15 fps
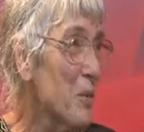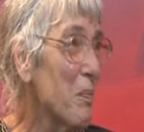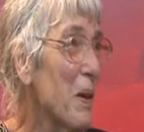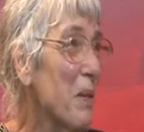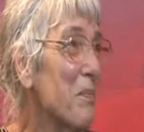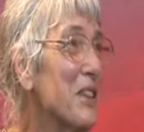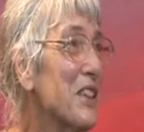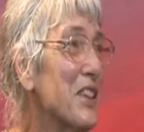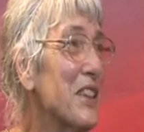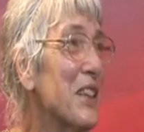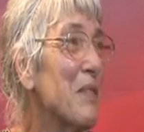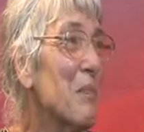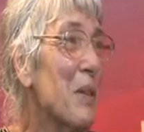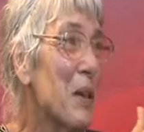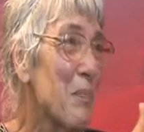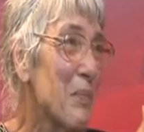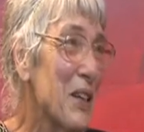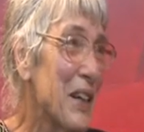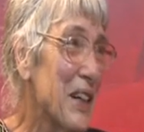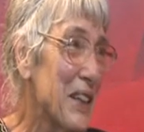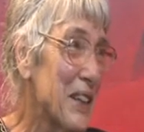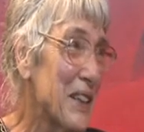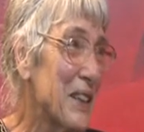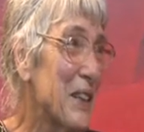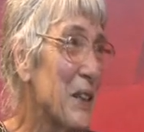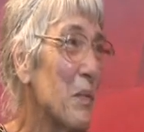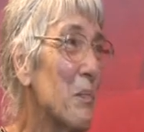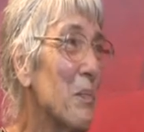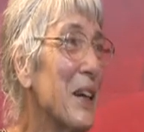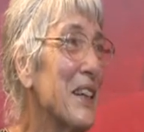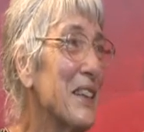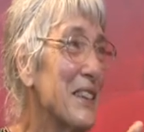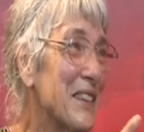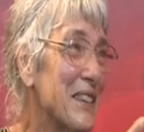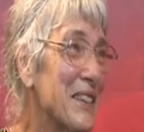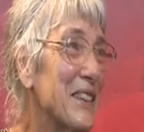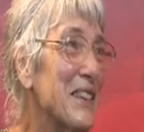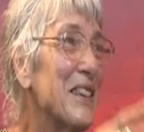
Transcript: published, then maybe I can come back and.